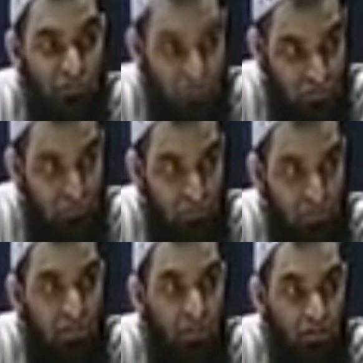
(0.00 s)
which is a
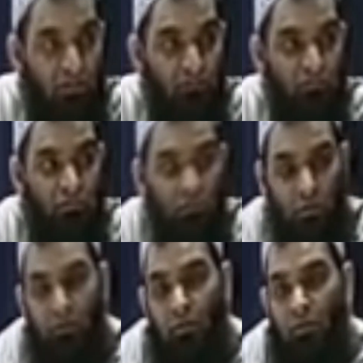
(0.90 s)
Sunni
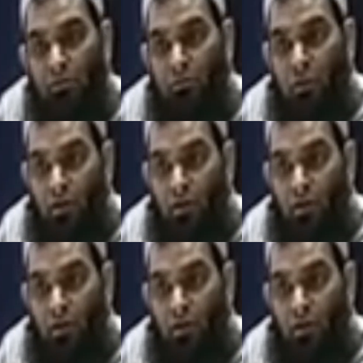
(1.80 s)
tafsir on, on the